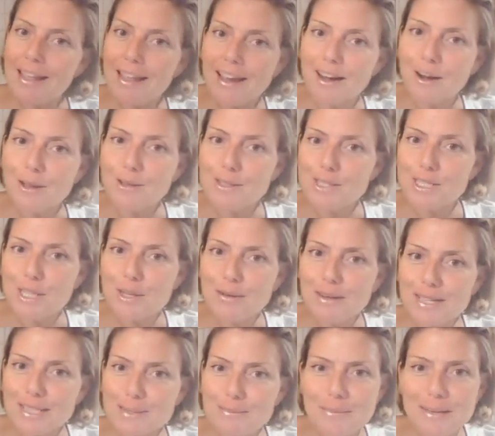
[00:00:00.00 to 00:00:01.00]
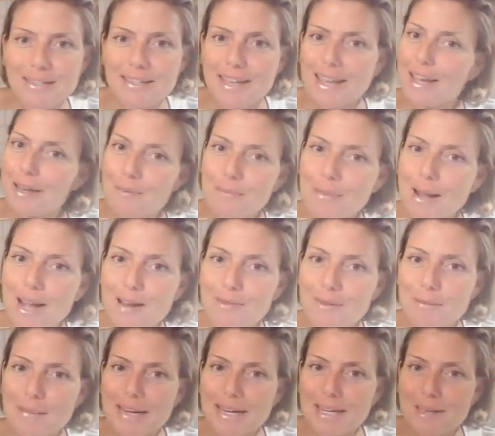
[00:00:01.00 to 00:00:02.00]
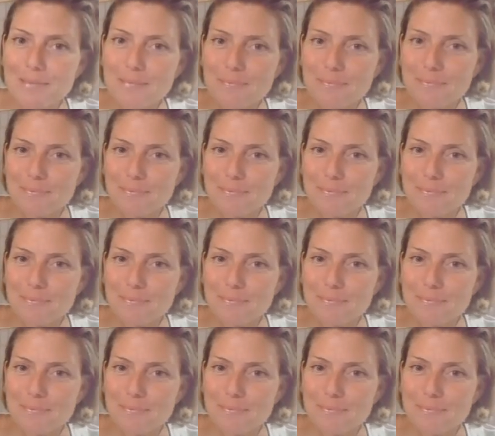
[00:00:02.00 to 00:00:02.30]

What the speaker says: and I'll see you next Monday. Bye, everybody.